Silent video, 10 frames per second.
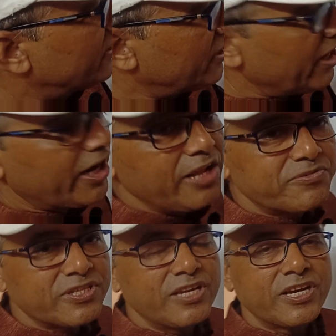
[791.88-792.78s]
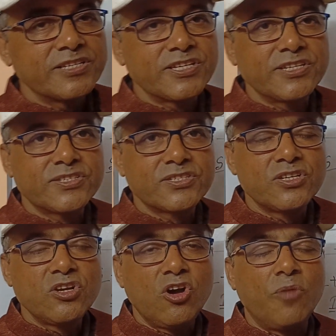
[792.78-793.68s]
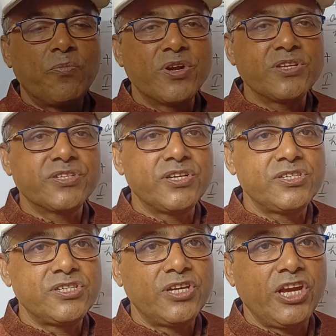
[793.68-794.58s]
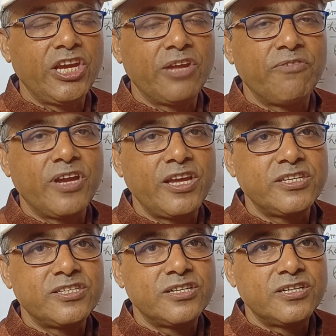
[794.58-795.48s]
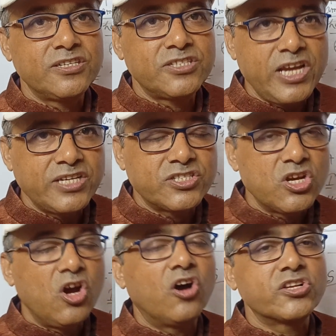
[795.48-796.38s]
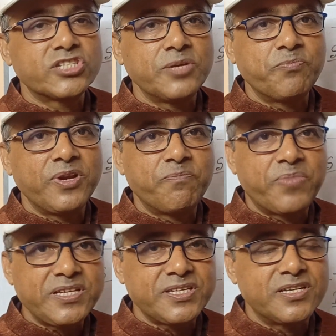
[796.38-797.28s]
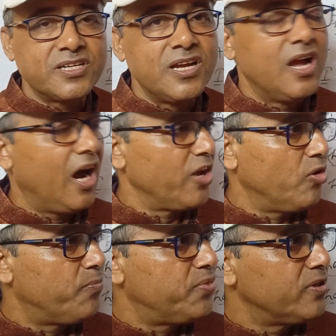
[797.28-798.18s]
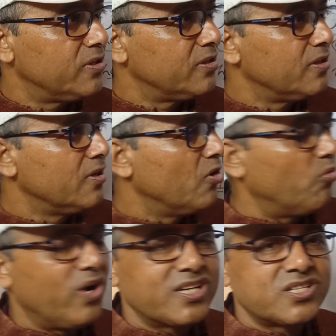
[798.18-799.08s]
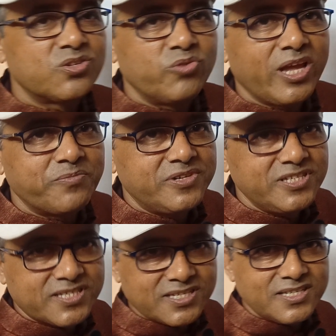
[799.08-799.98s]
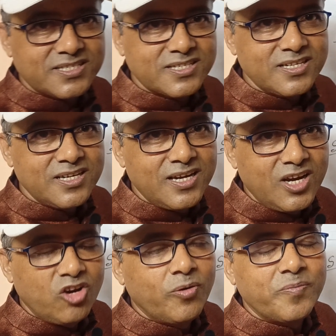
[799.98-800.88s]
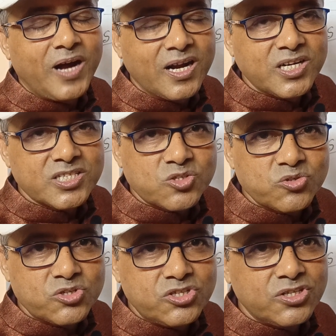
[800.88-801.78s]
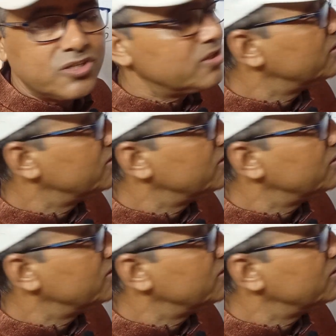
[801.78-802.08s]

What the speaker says: negative sentences of present indefinite tense or simple present. I hope what we have discussed you have understood